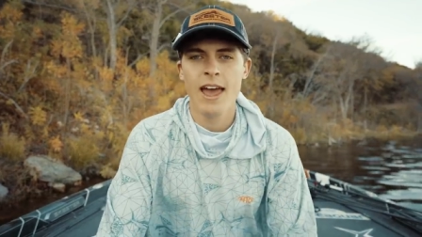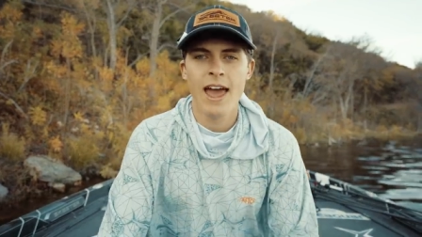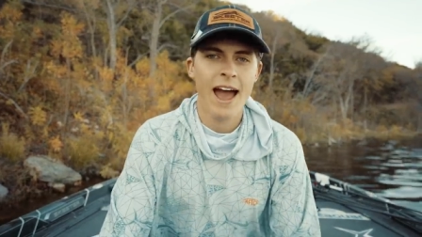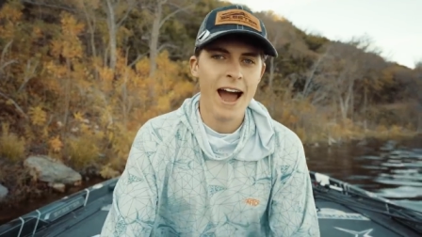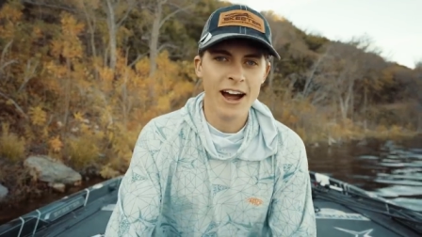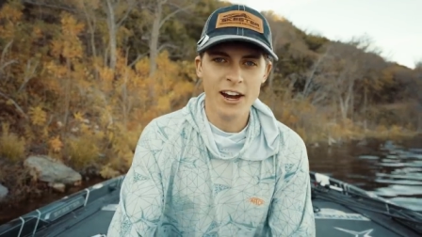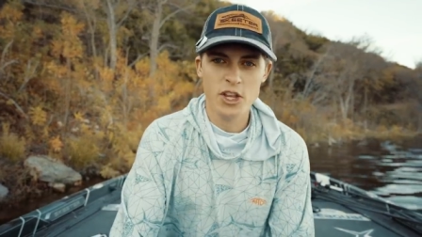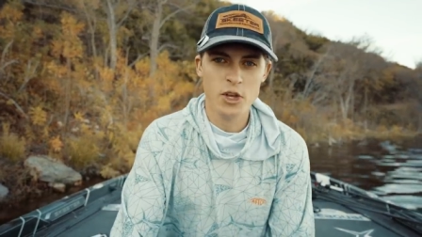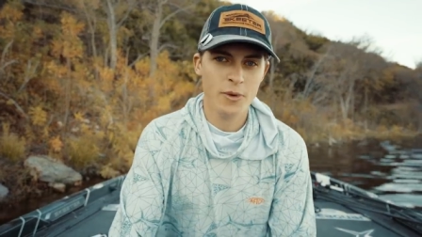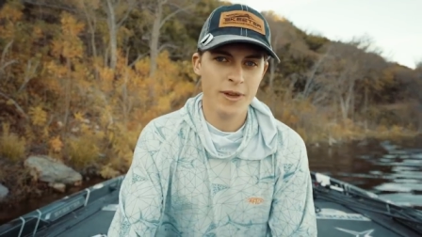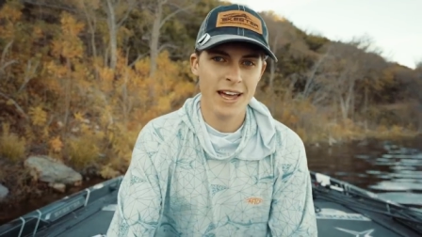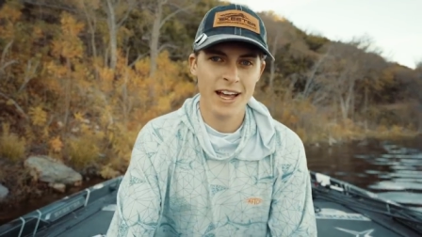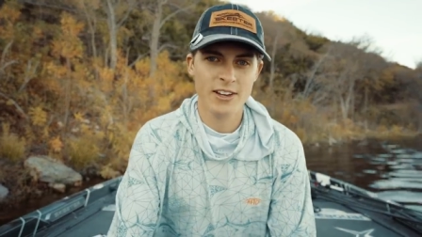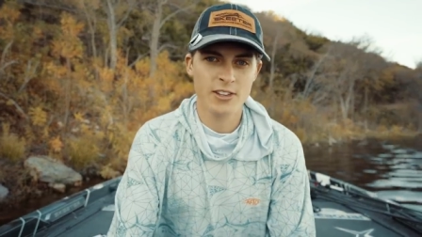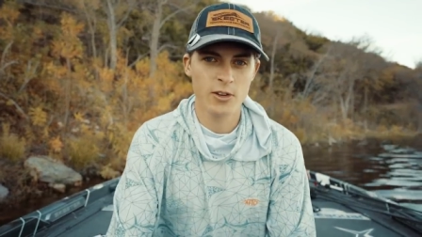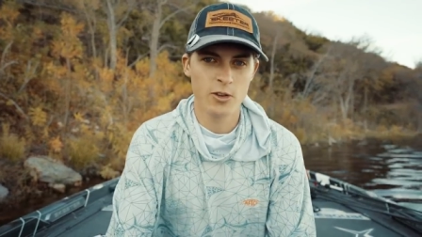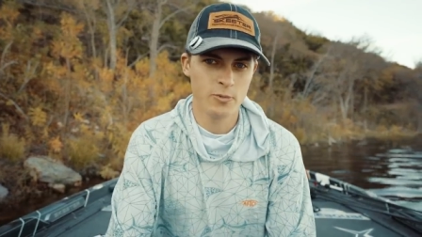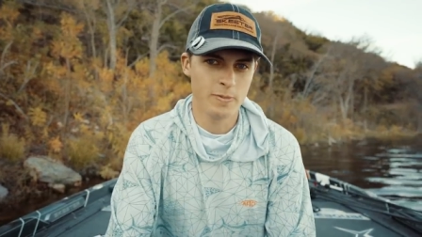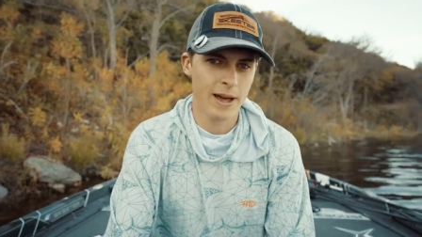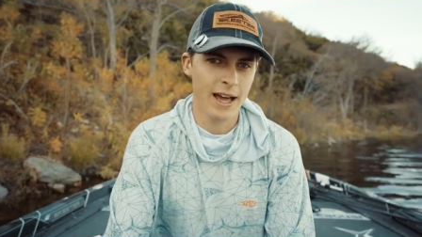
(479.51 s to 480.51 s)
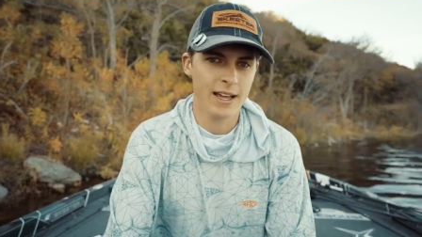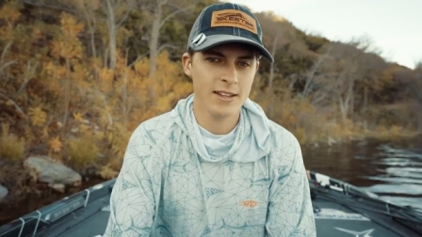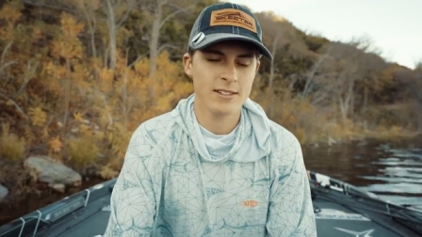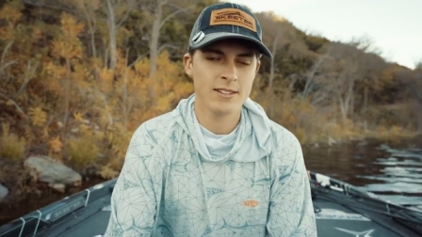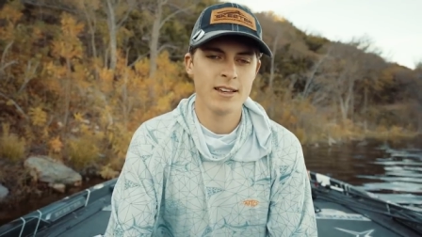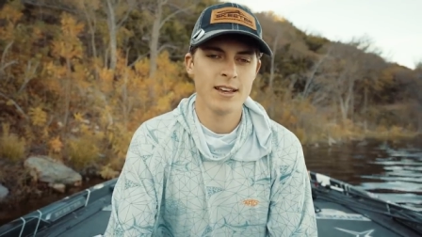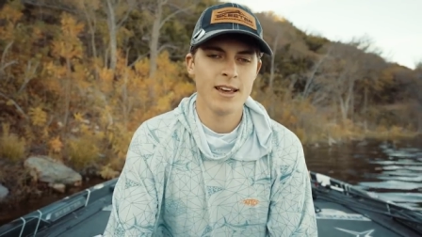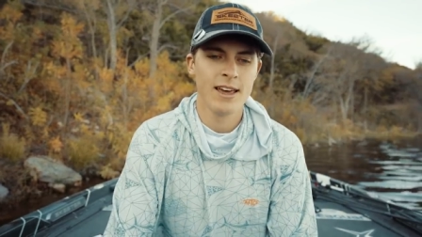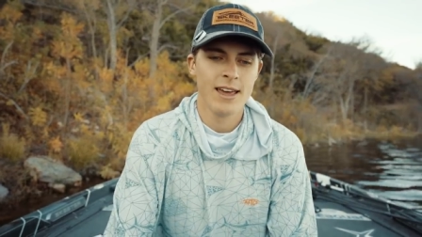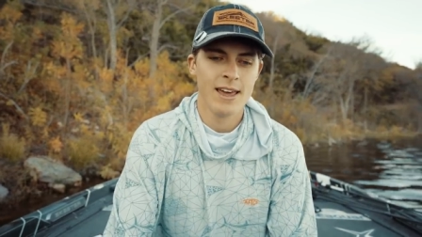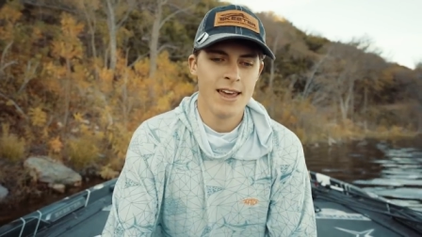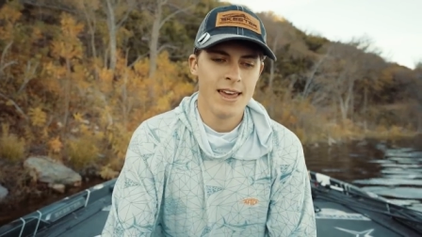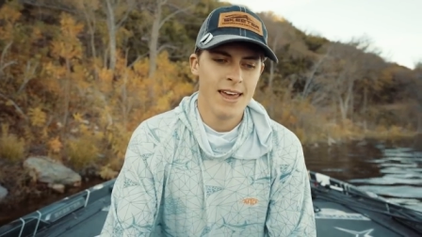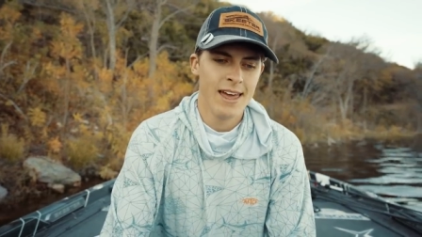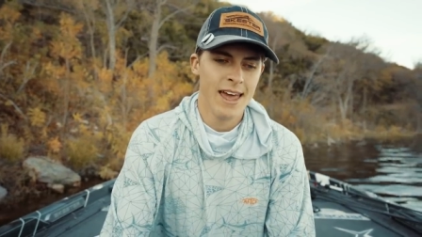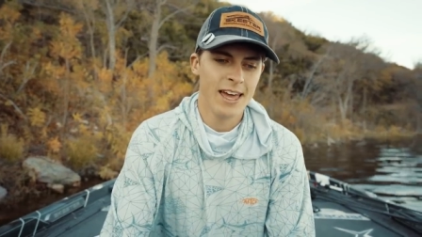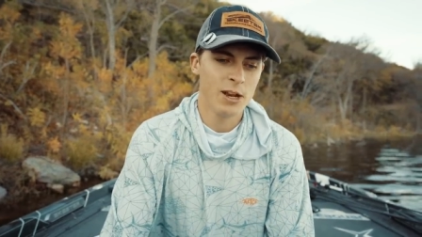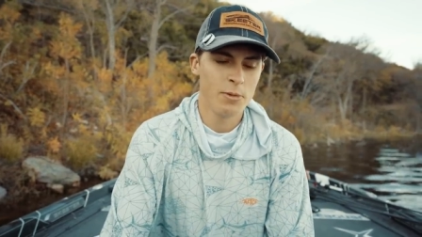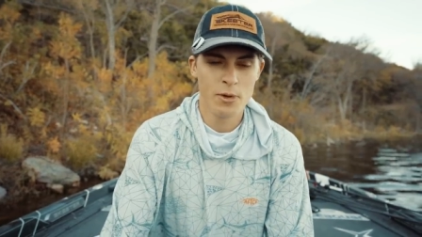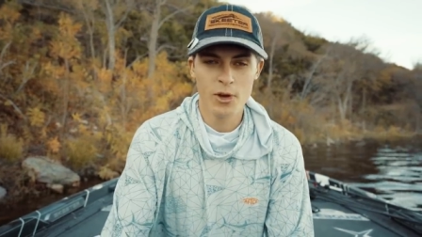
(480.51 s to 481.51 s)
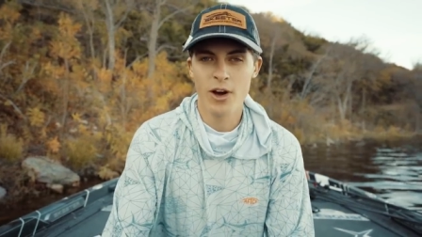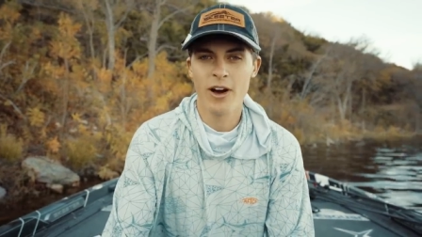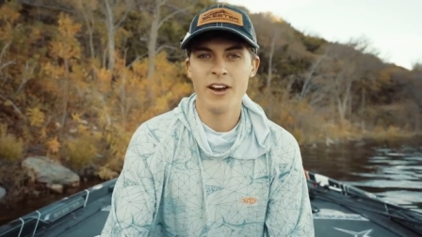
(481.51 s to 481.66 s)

how do you catch those bass? And to be